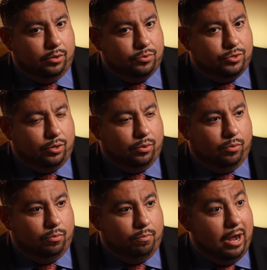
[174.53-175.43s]

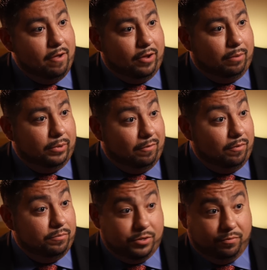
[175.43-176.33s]
So my family, I
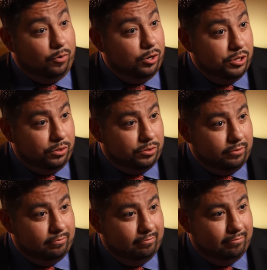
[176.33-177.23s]
have 4 children,
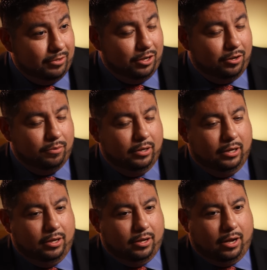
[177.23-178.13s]

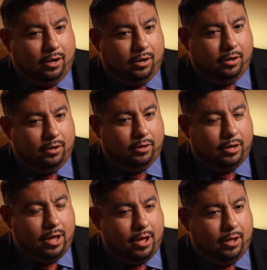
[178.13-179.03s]

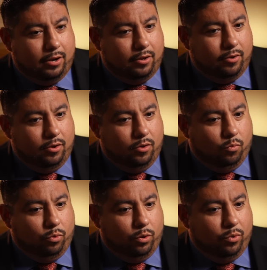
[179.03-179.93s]
and
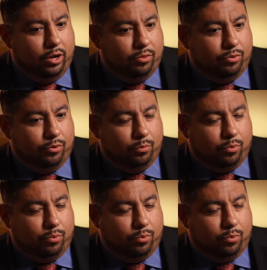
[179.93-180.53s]
we went through the